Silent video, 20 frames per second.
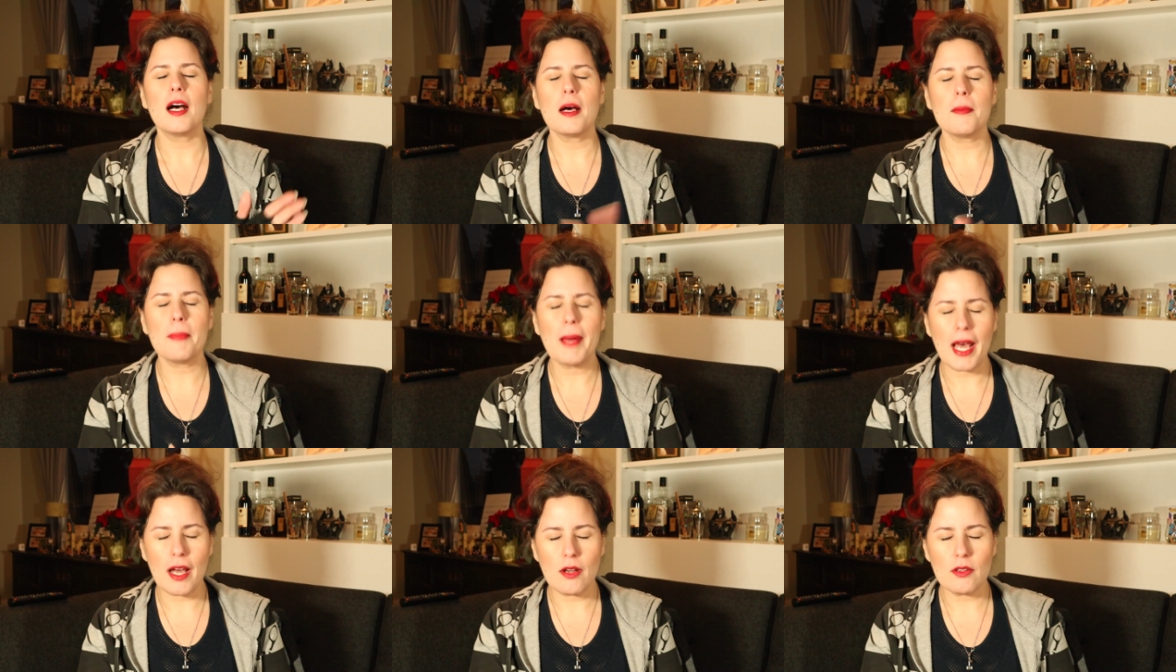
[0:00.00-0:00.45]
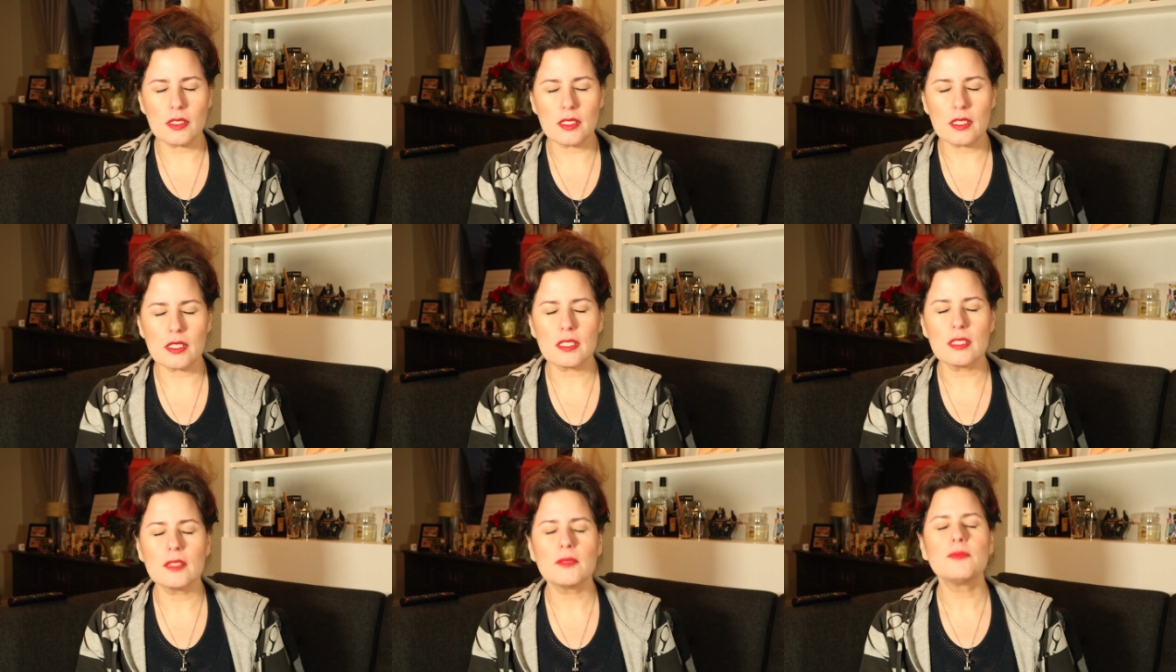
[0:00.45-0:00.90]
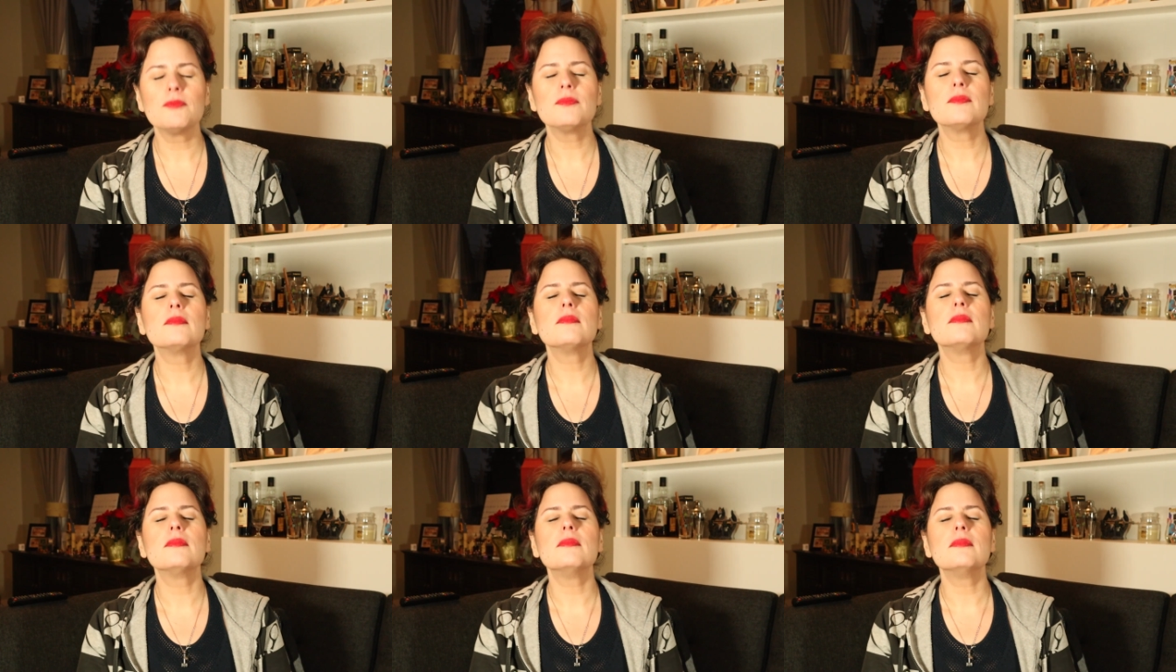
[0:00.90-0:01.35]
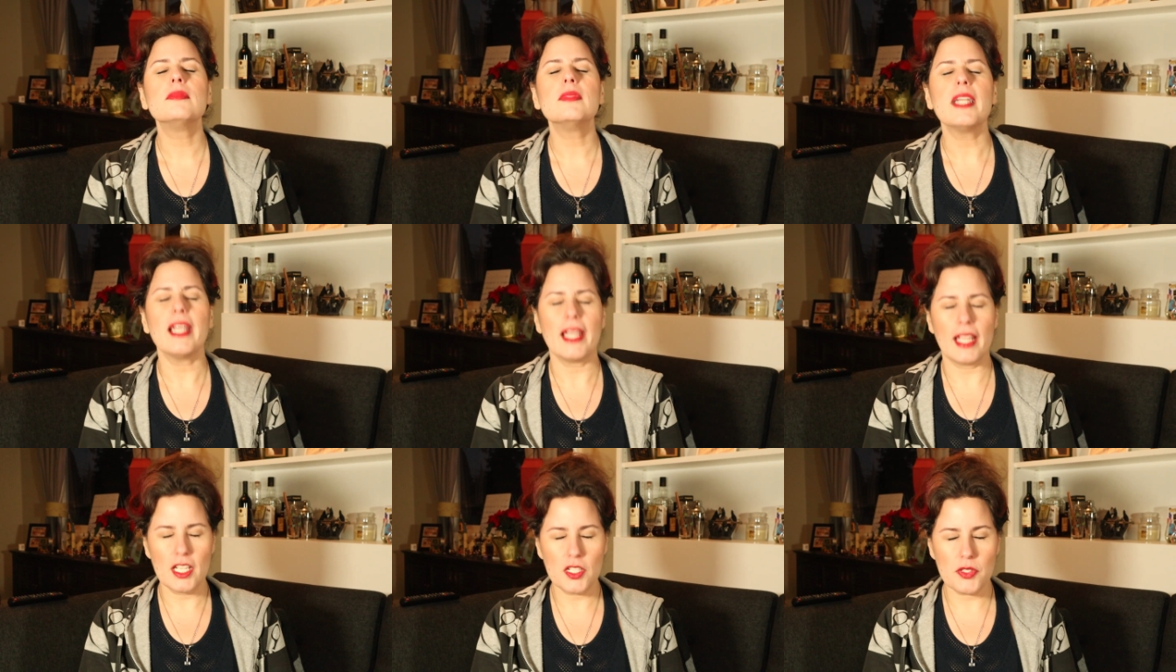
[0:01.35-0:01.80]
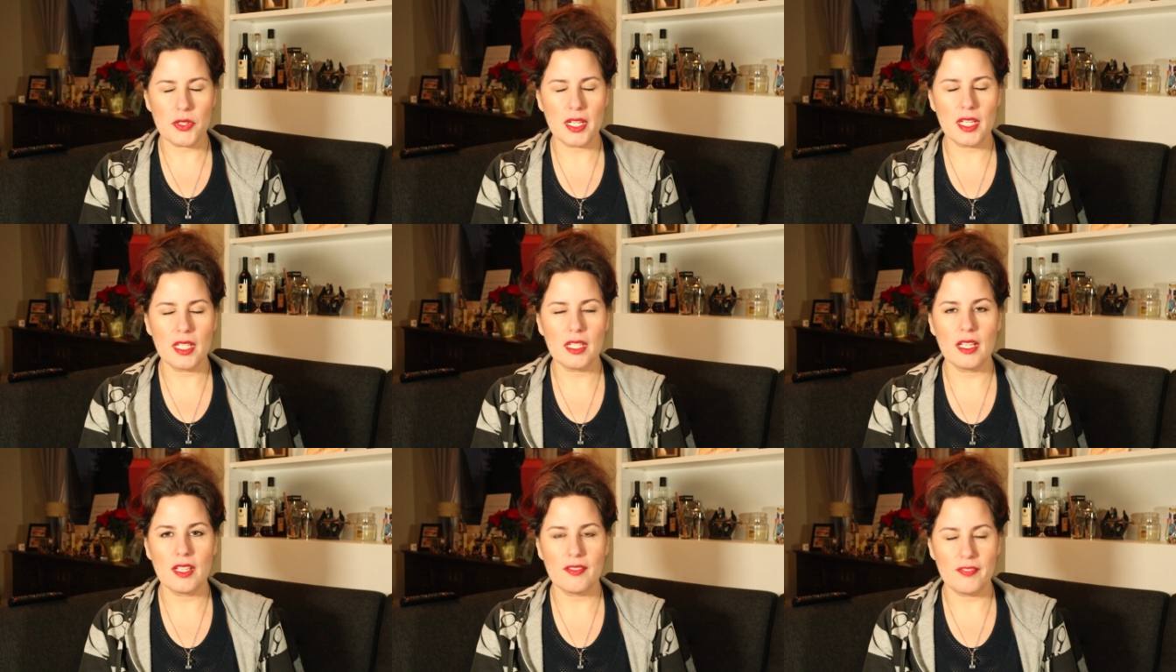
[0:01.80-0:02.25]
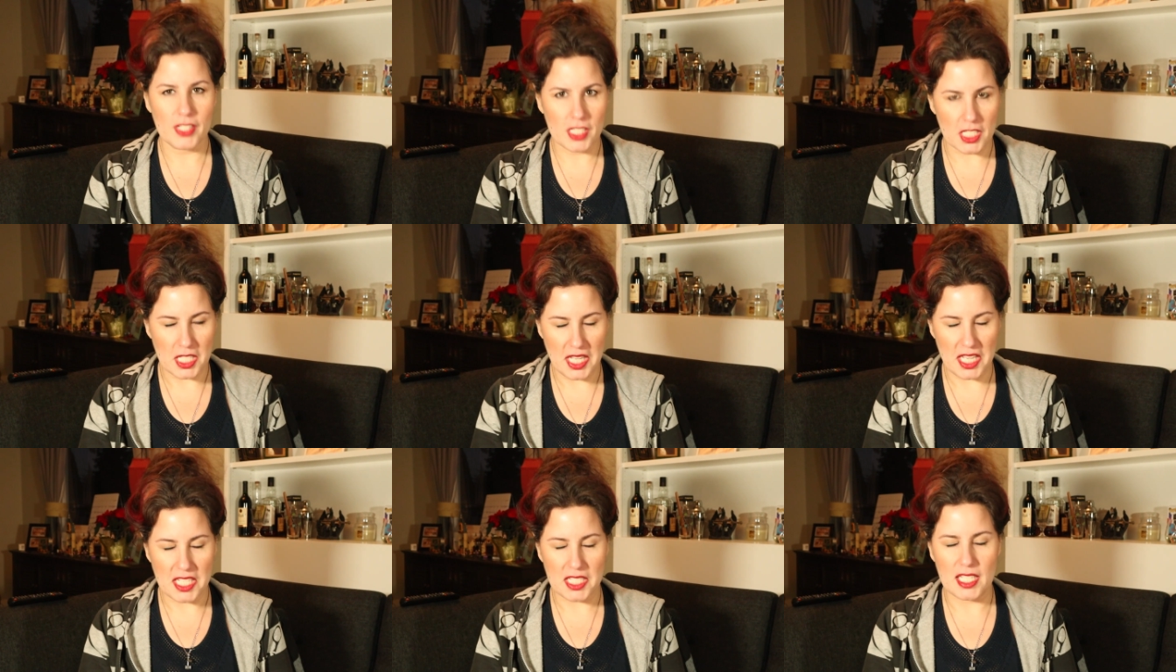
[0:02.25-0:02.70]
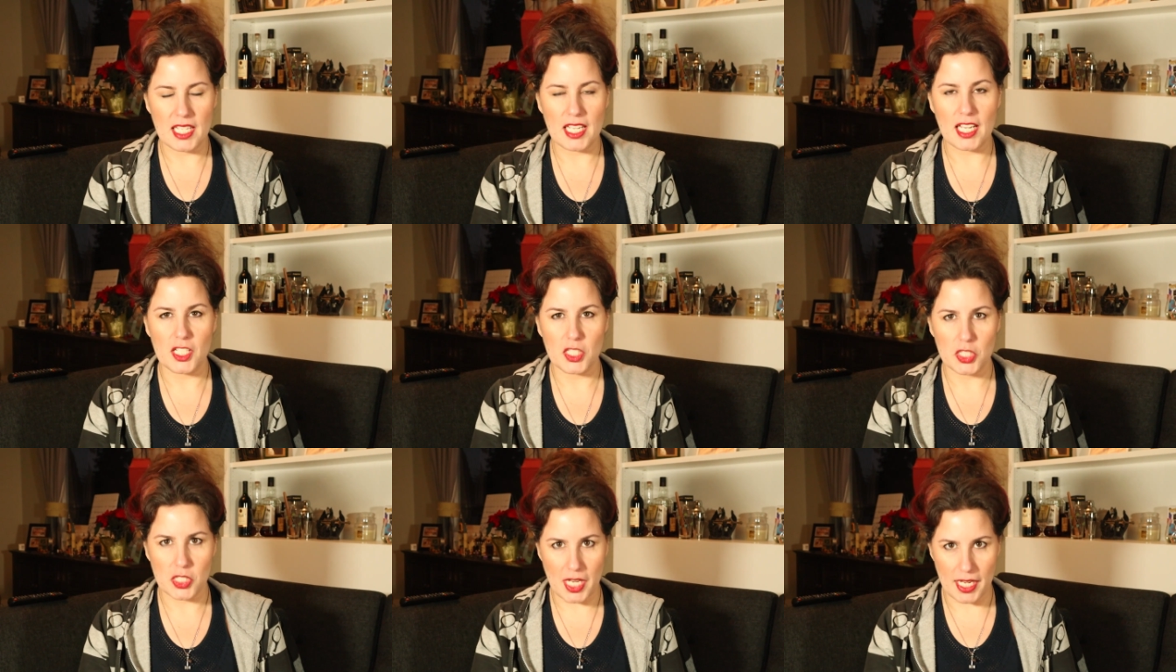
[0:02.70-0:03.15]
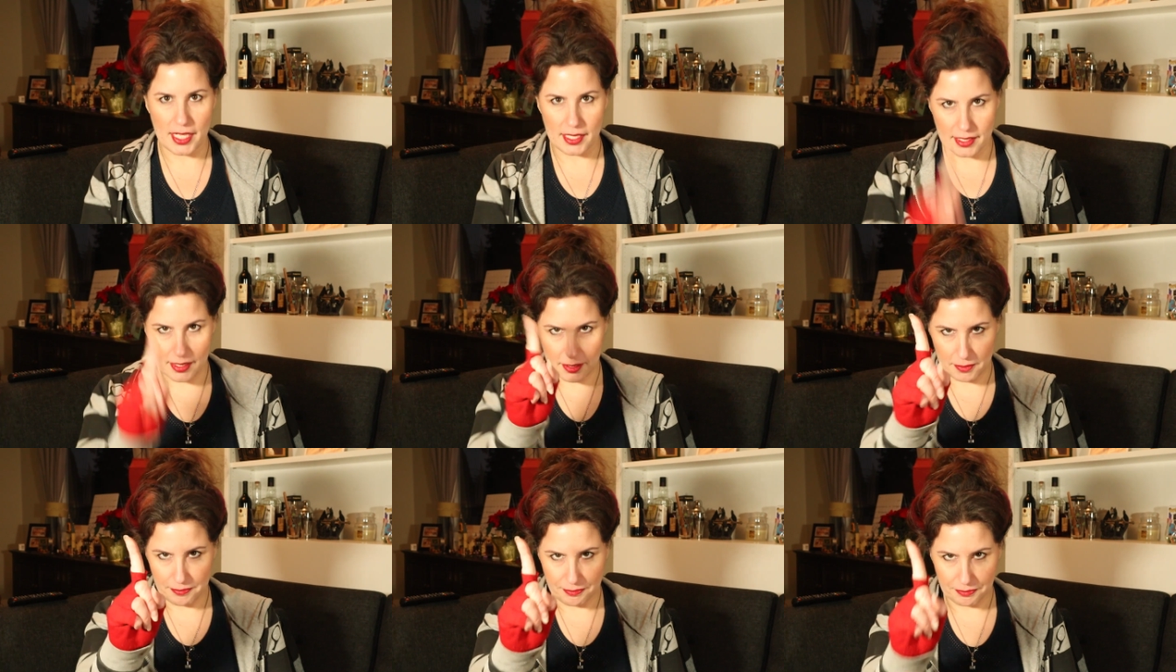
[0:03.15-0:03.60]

about Adrian Vigilante Chase.